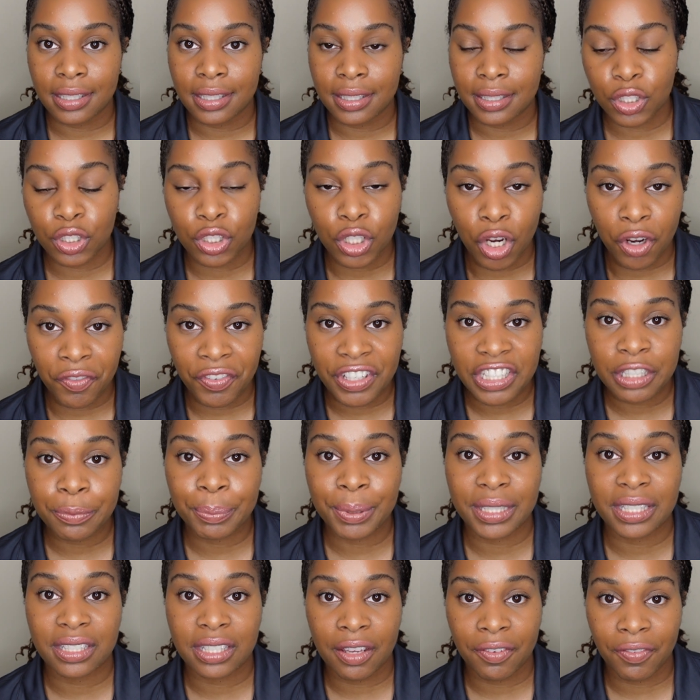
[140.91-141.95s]

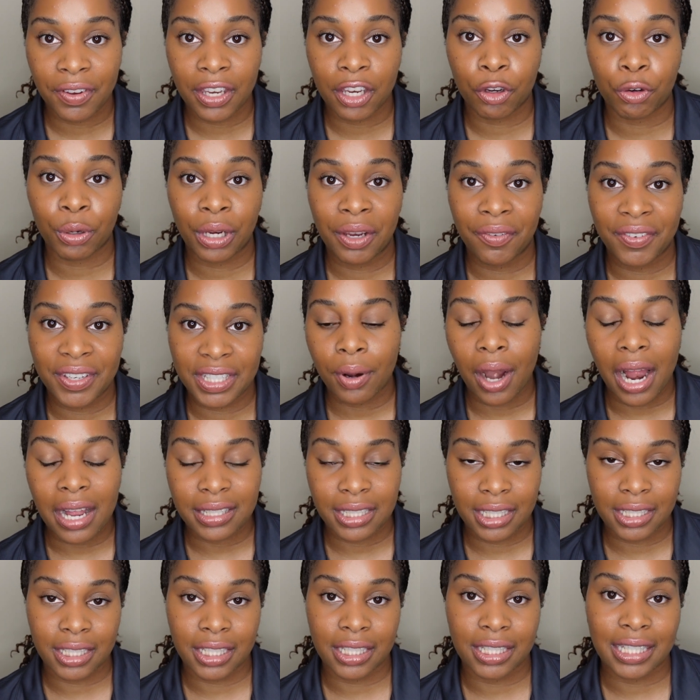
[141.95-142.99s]
service-specific grievance
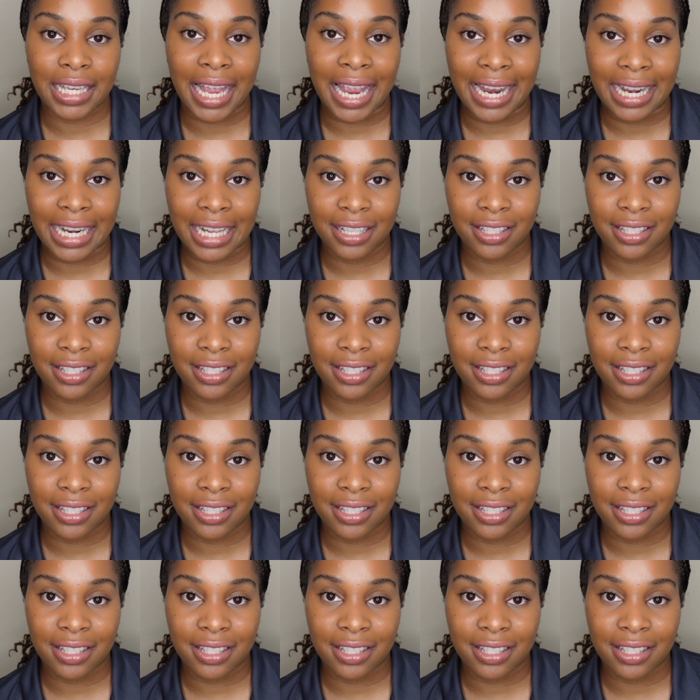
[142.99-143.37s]
processes at any